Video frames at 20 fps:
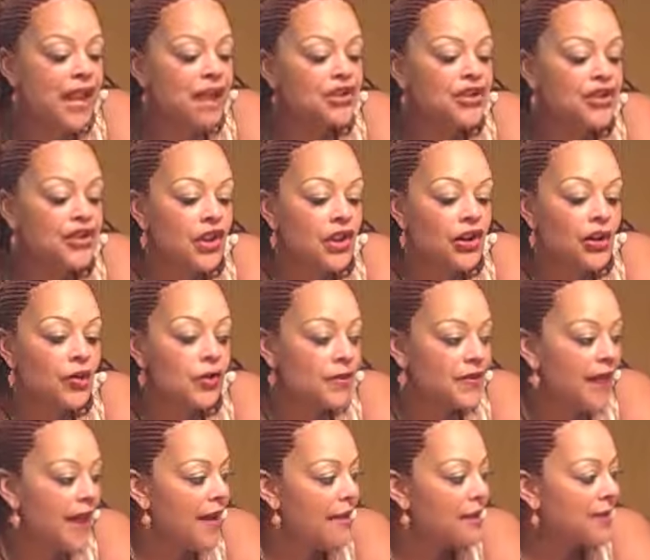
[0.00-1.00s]
So with
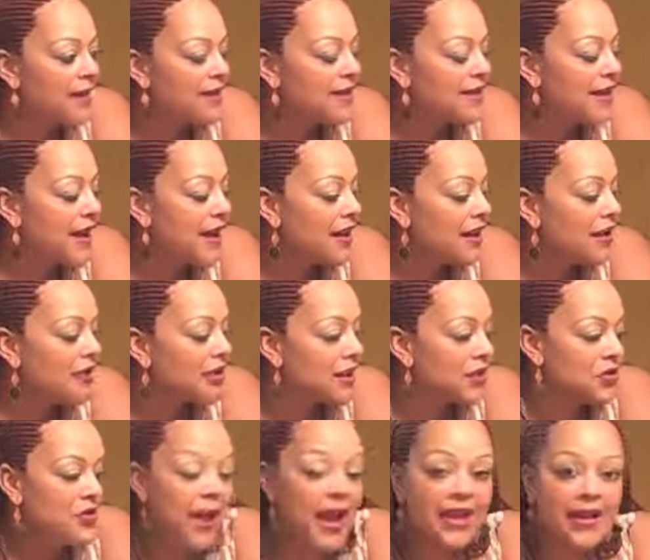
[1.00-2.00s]
that being said, I'll
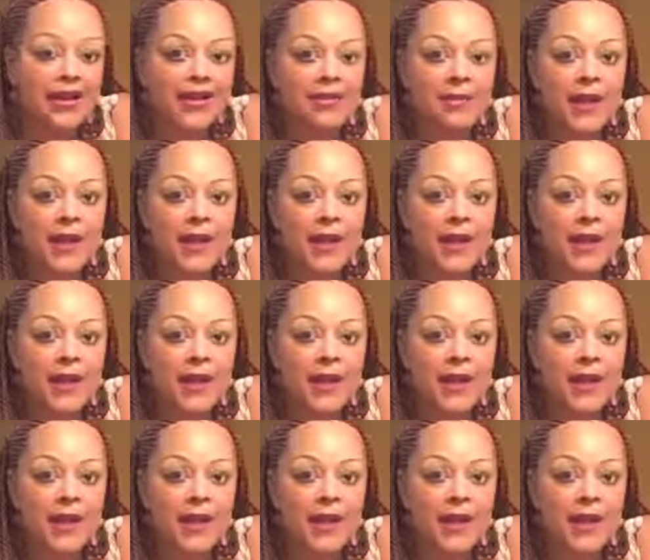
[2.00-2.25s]
touch back in